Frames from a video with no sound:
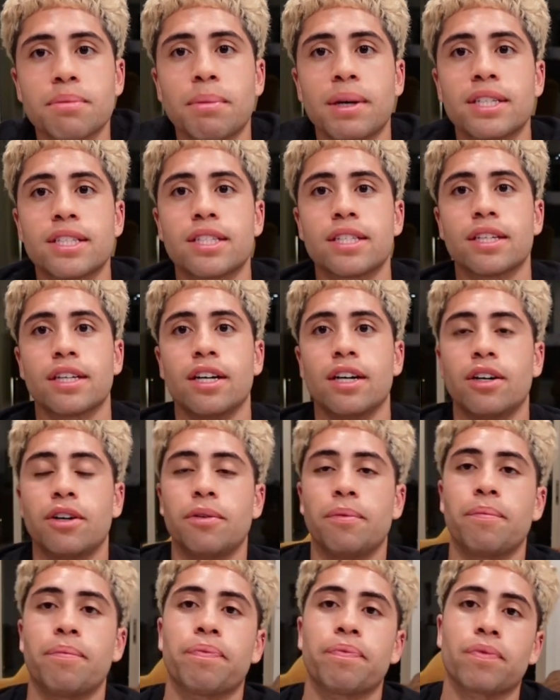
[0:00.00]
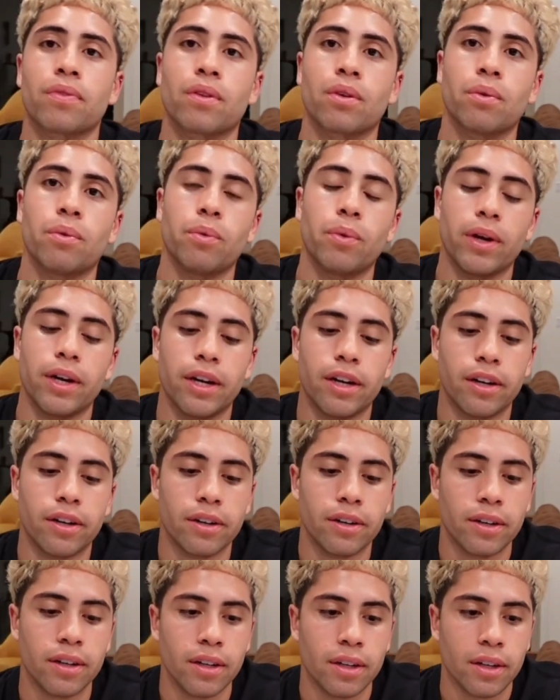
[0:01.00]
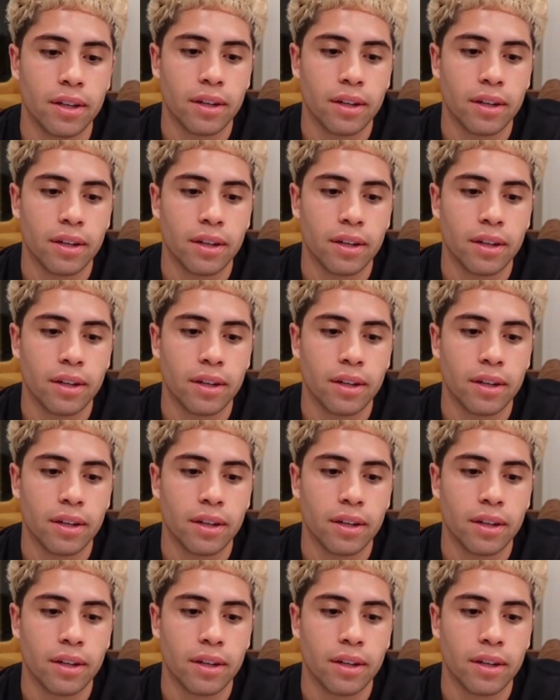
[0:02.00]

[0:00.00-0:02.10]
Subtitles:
months ago where